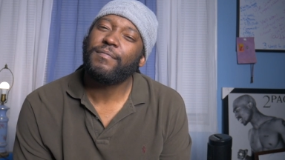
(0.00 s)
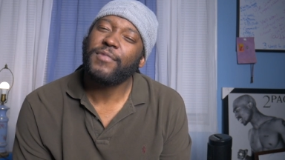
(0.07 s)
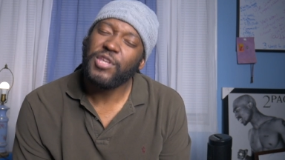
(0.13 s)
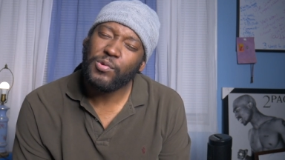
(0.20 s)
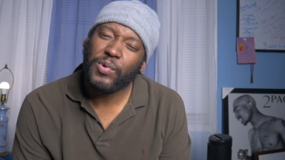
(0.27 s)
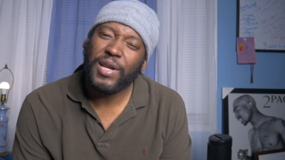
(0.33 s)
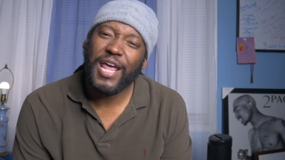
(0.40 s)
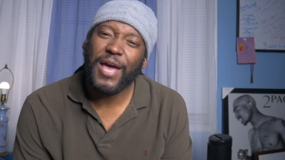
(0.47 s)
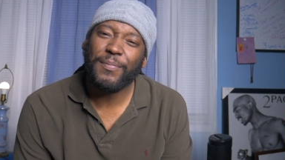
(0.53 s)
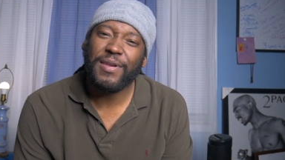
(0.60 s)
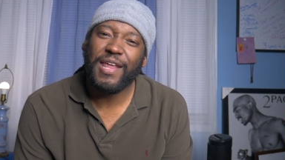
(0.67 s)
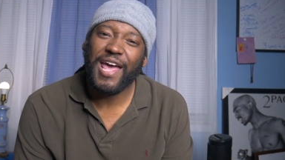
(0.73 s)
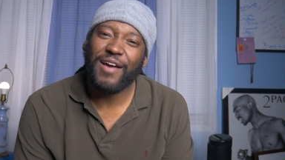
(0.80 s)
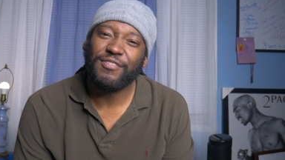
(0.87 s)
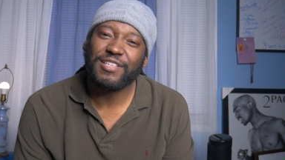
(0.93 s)
you wouldn't happen
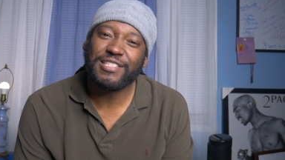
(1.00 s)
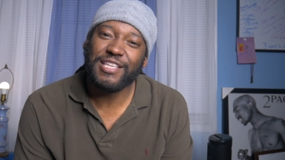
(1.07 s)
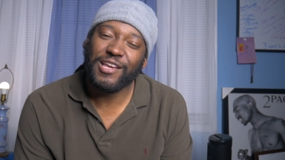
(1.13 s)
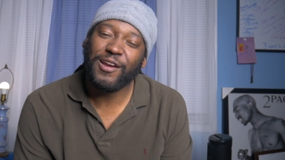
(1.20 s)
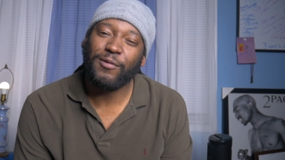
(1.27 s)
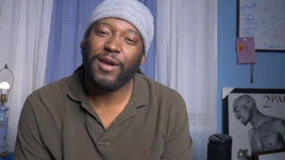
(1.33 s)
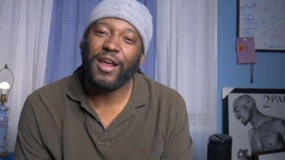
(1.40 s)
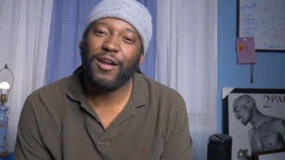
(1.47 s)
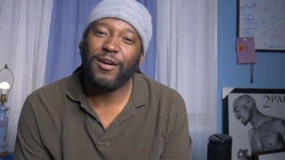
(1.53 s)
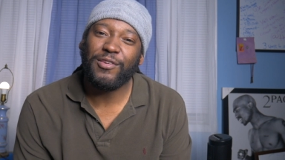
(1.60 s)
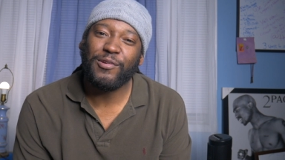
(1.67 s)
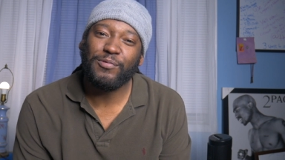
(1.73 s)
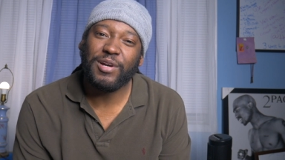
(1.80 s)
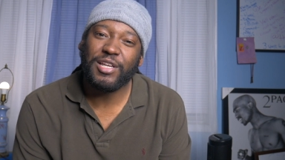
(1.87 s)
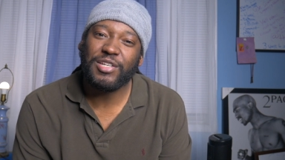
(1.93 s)
to have a cigarette on
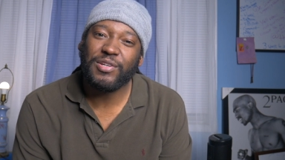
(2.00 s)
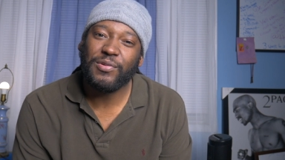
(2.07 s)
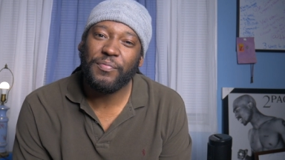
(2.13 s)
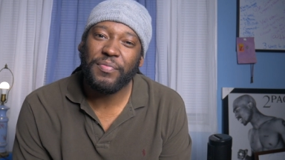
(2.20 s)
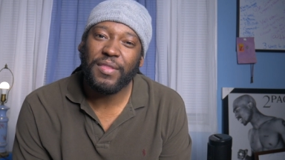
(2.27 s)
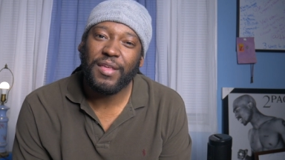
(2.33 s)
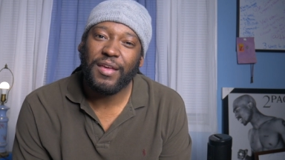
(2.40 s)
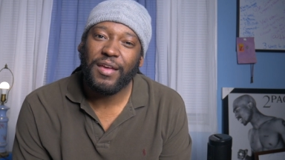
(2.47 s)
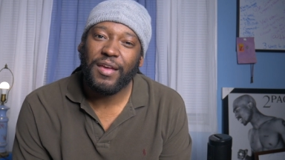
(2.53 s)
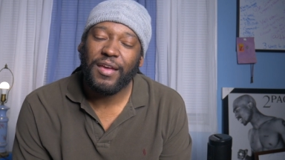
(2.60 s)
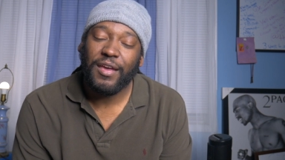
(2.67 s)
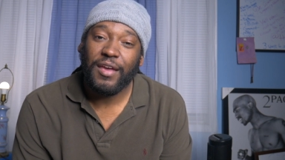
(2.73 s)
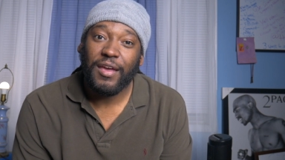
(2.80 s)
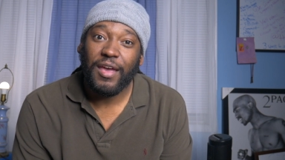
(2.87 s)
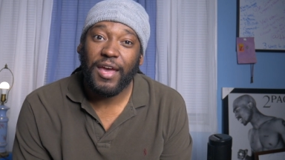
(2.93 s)
you, would you?
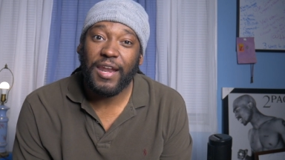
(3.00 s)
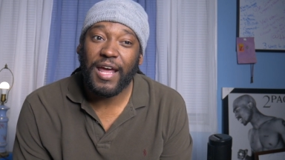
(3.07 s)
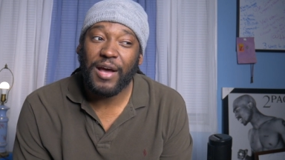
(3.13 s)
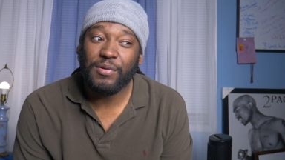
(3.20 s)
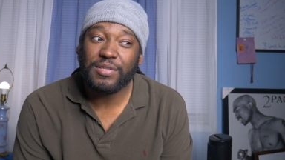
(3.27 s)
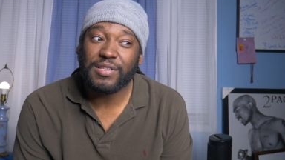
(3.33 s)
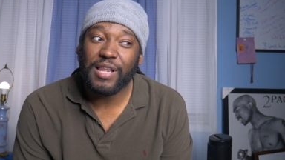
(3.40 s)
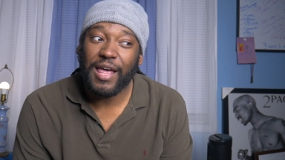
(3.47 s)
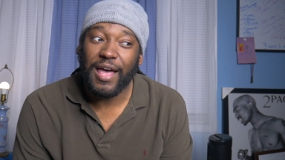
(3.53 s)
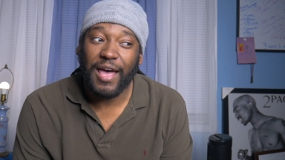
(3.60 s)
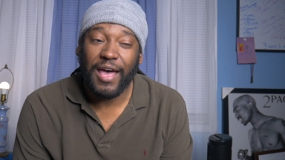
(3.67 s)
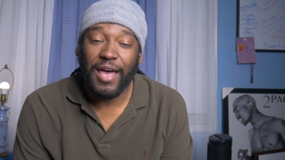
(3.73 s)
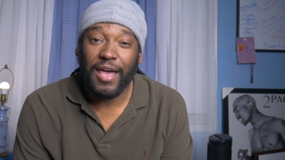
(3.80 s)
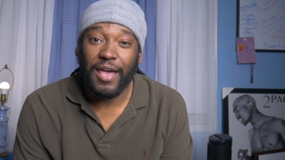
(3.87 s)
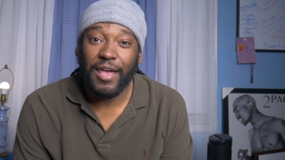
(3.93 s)
And I was
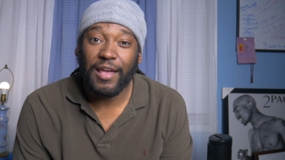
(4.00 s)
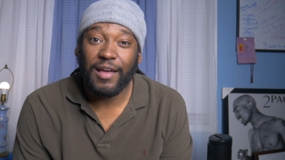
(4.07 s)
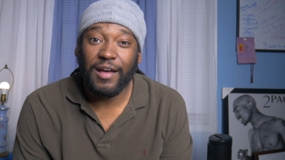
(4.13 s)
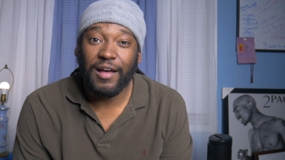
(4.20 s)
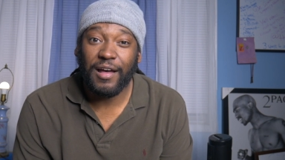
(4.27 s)
like,